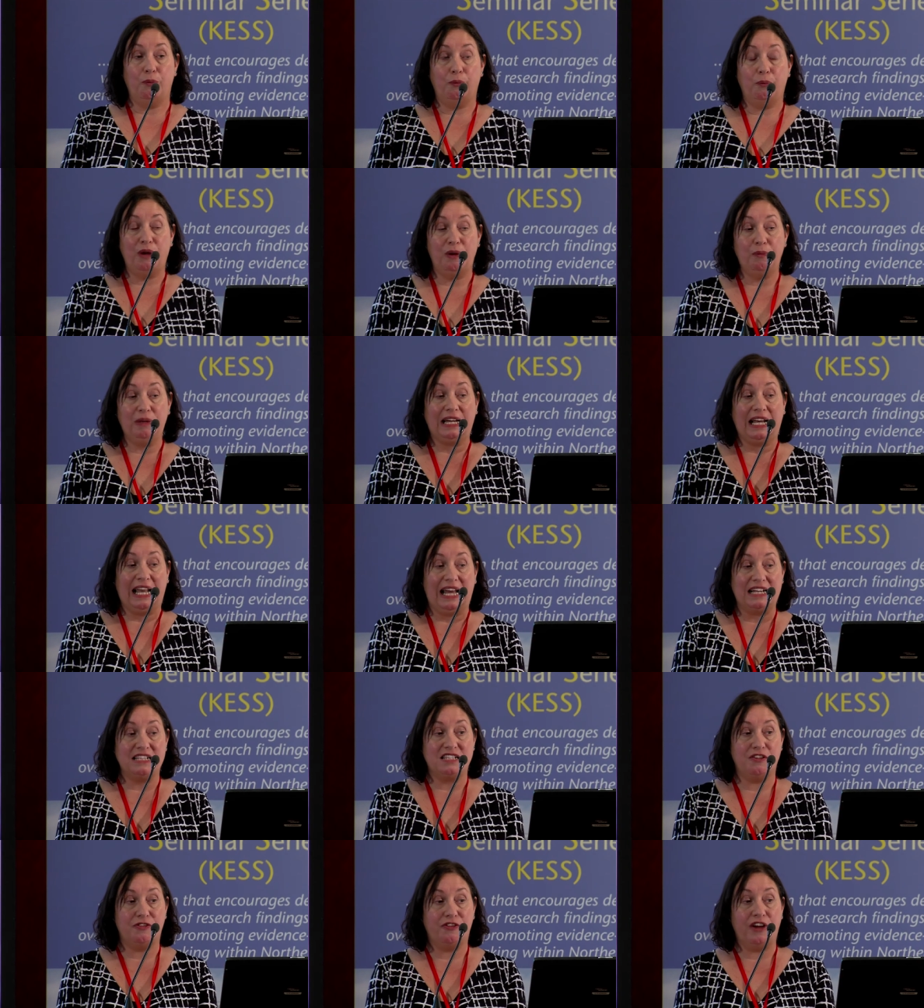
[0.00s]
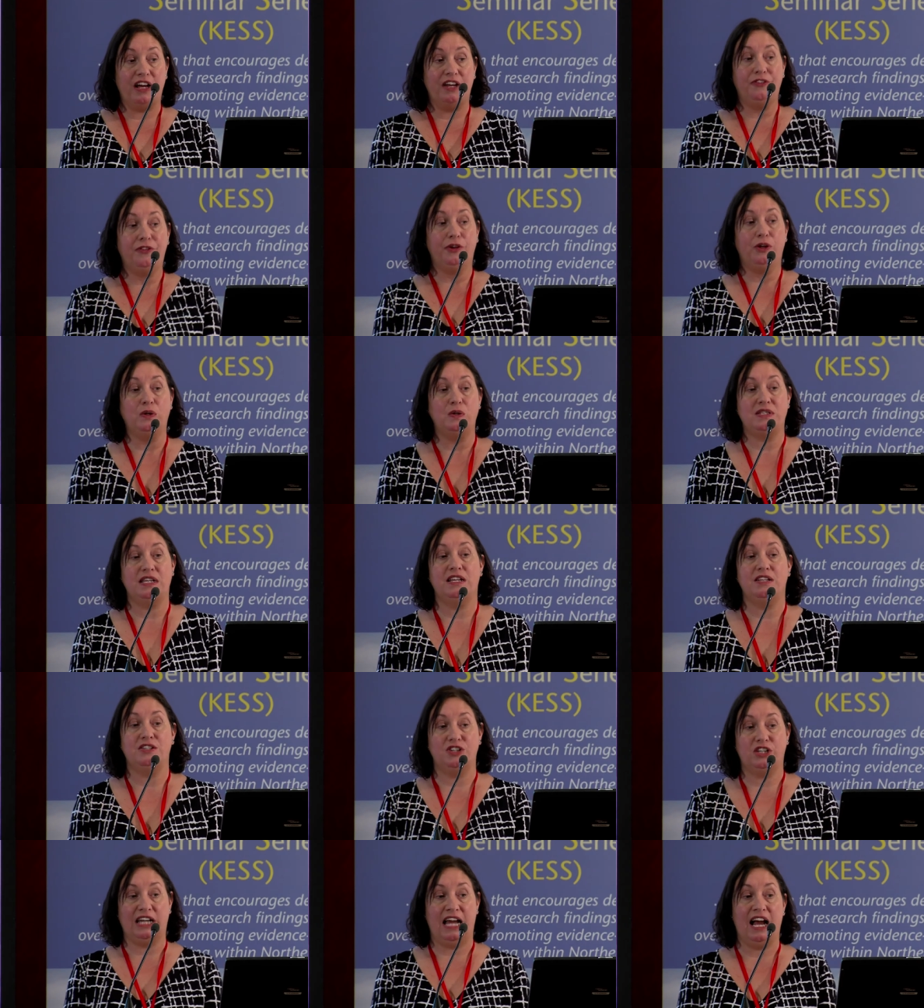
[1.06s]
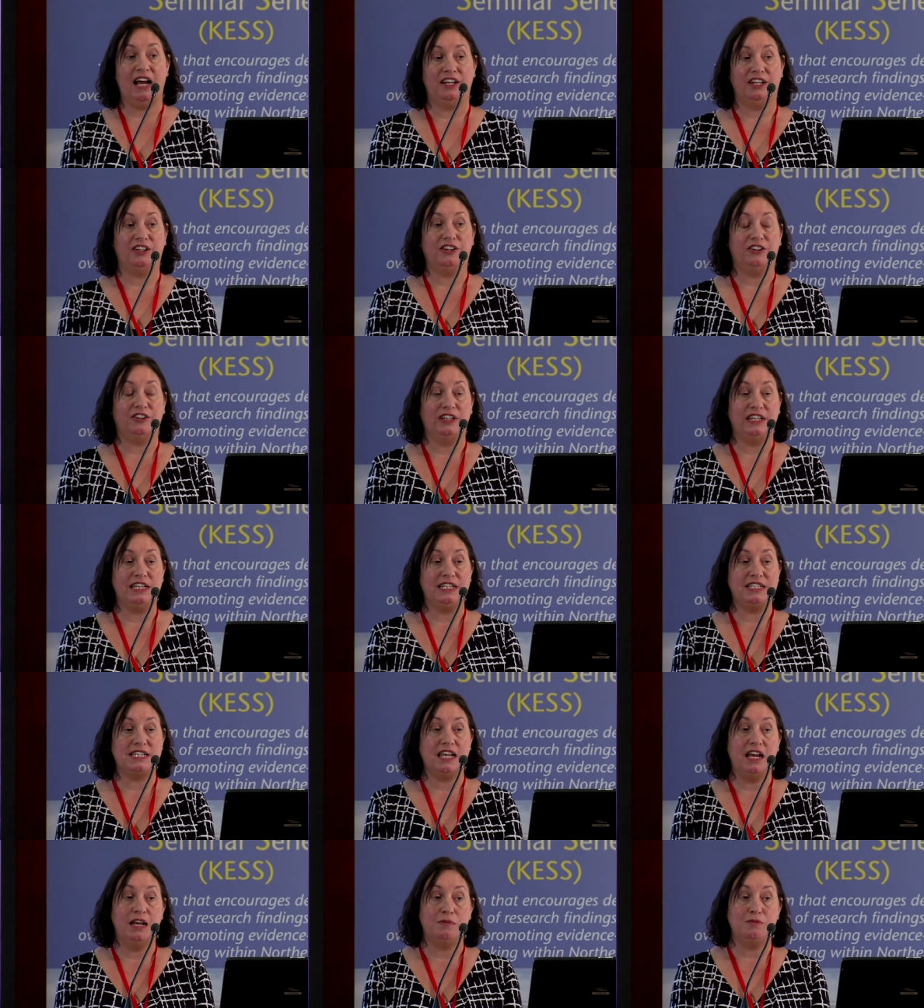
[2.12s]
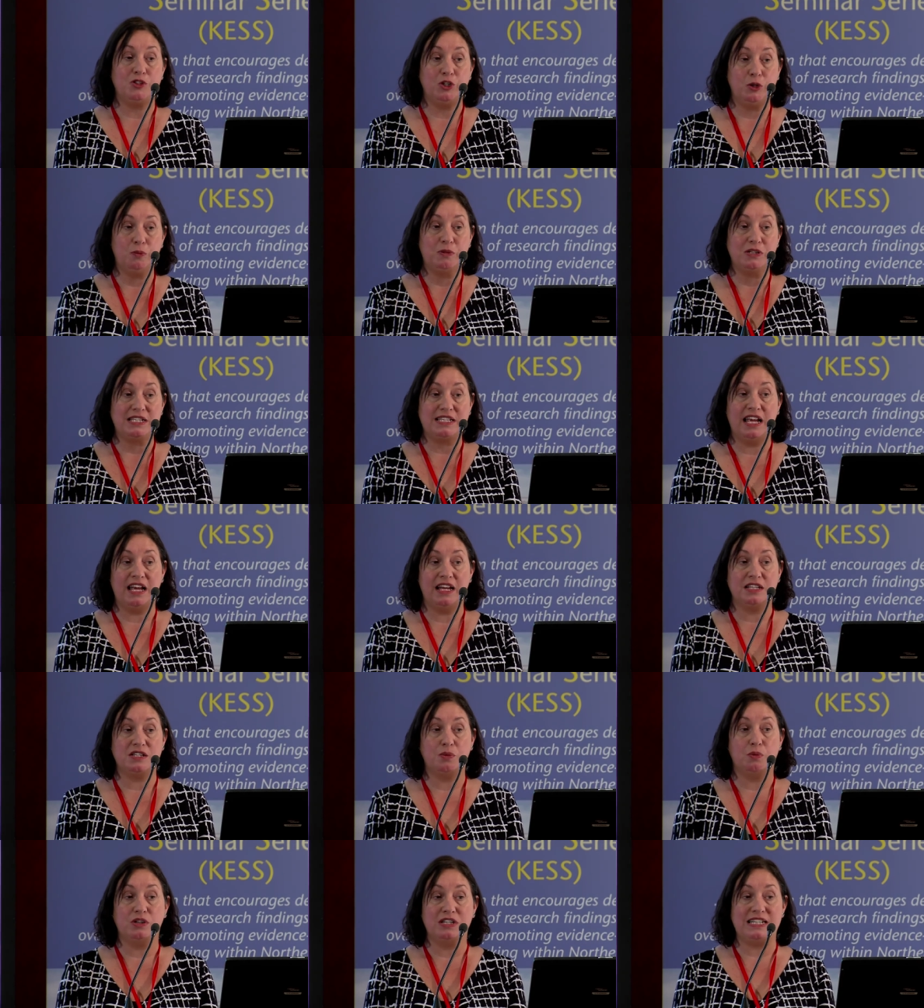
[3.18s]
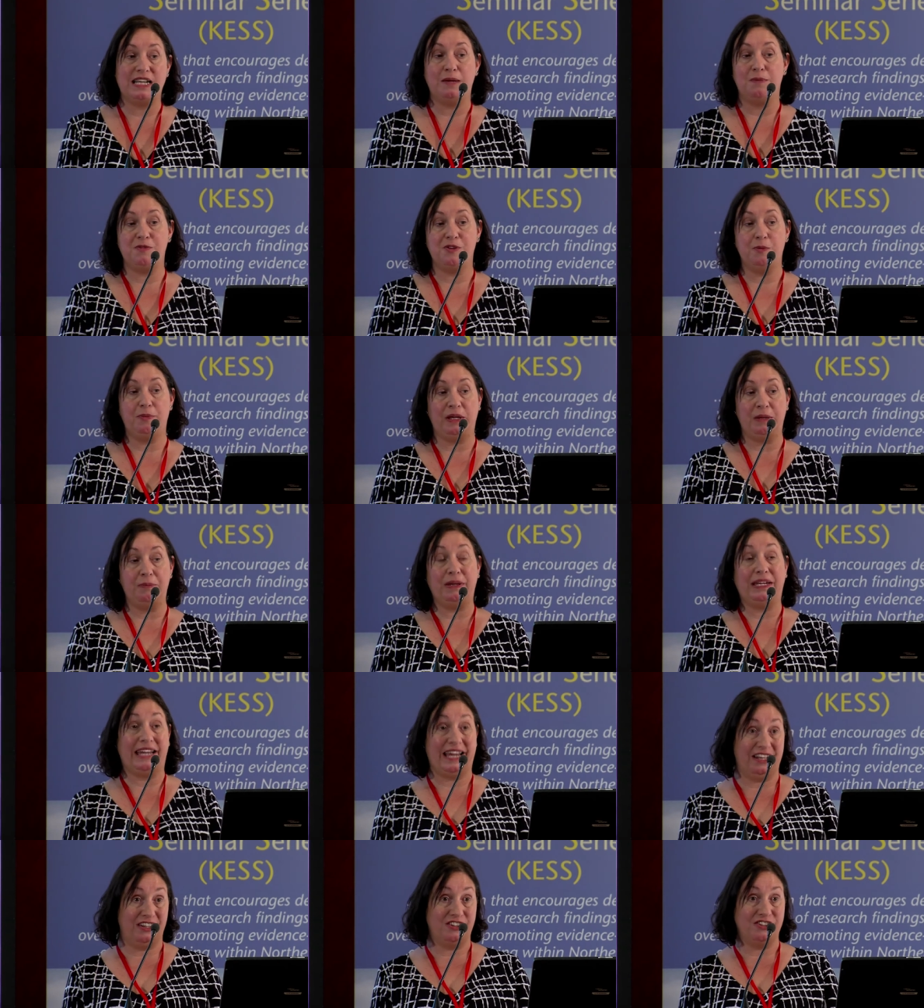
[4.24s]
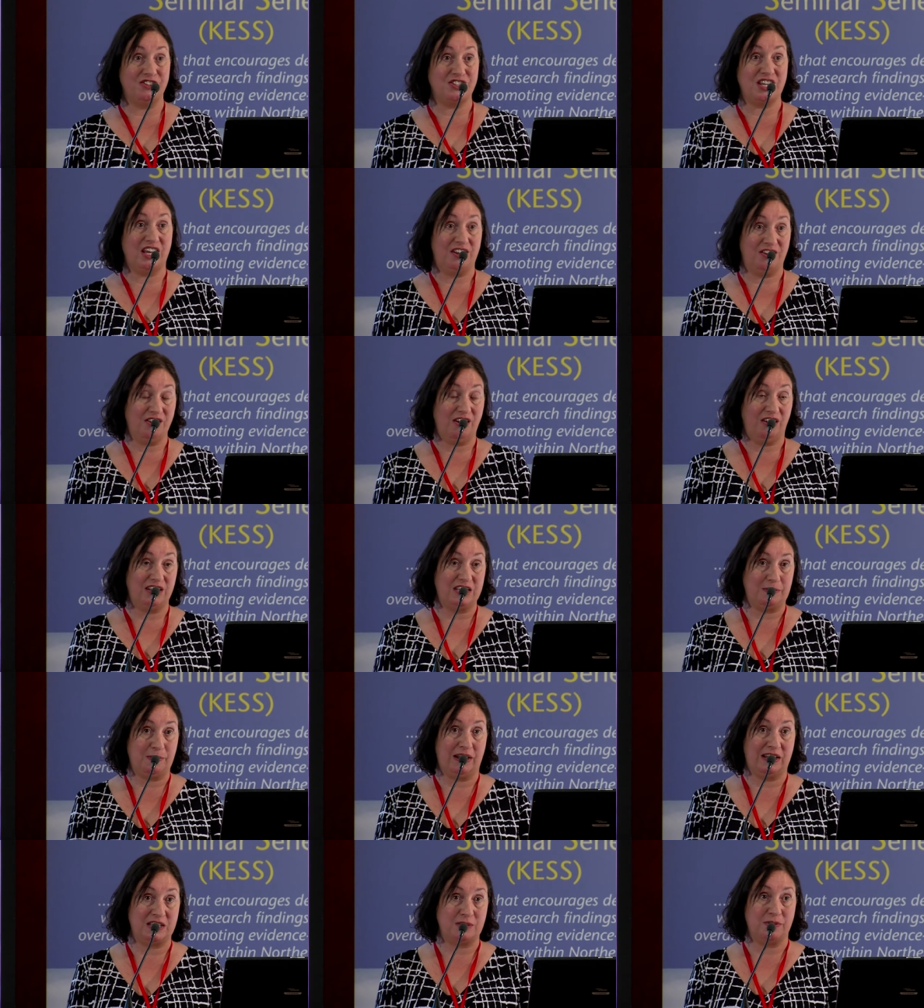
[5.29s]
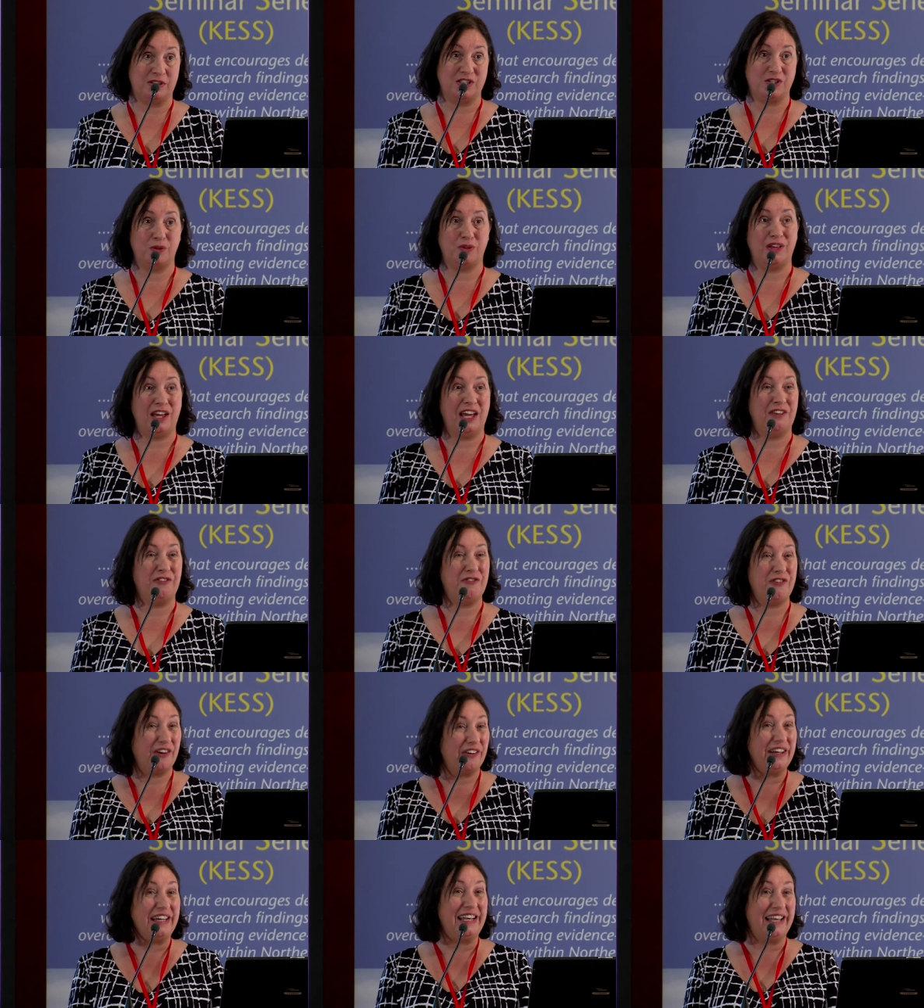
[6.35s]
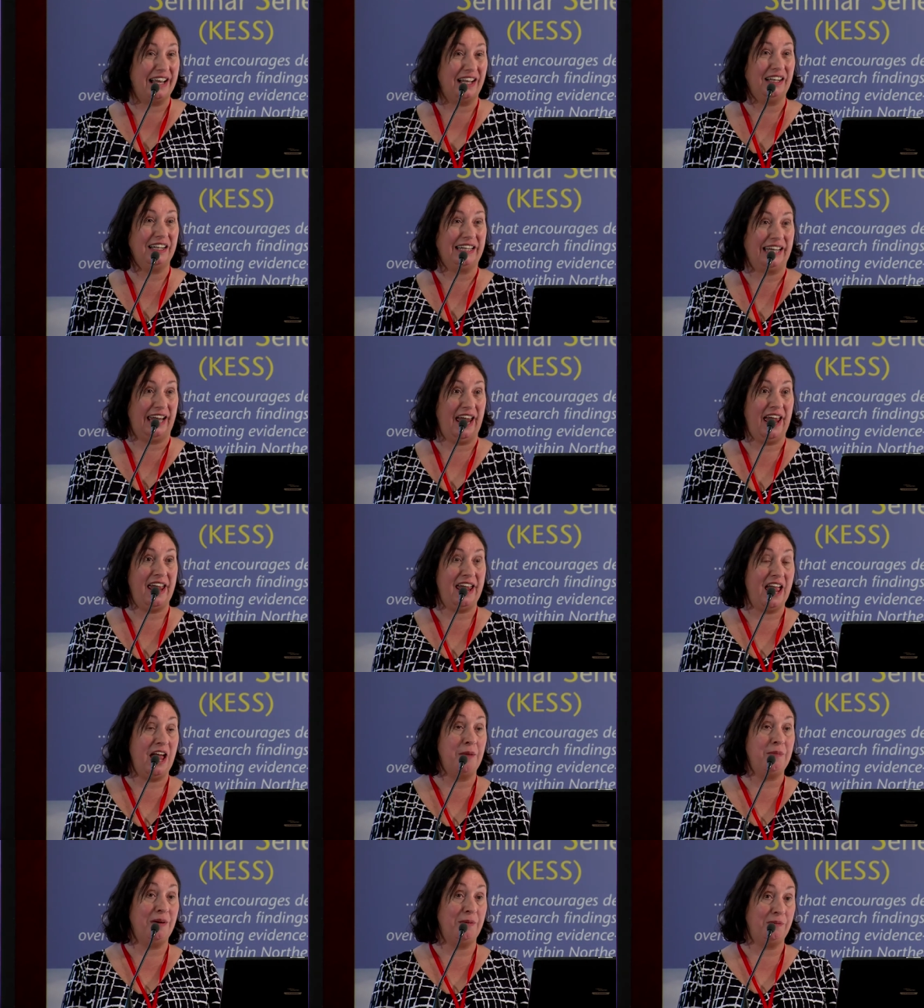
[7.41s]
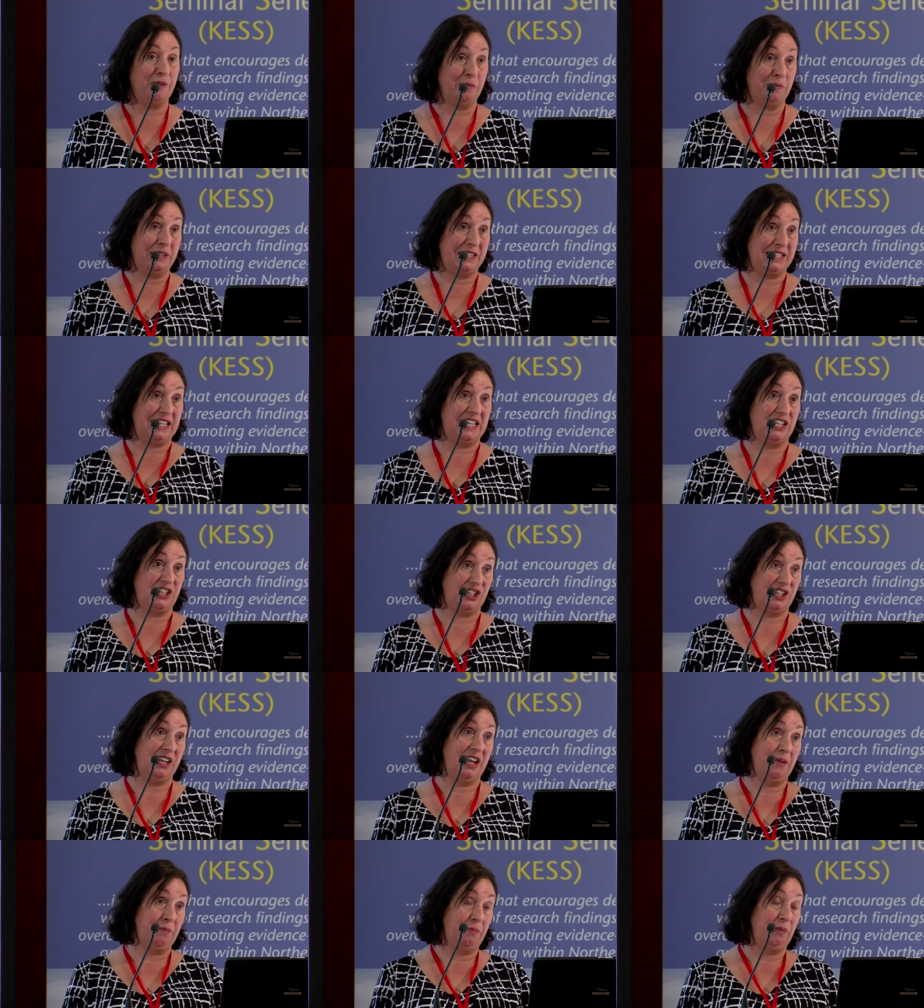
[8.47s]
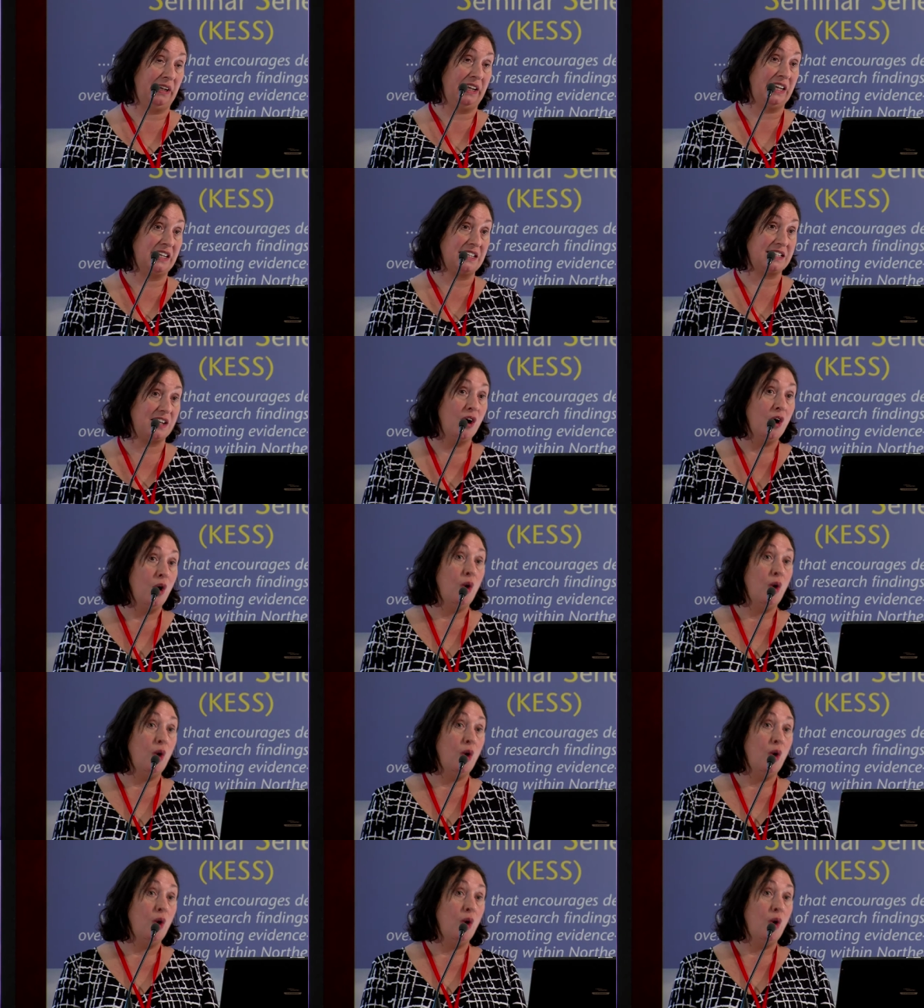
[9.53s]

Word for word: When we classified those into categories, 2% um, were deemed to be beginners at knowledge management, so they had very little KM implementation in place,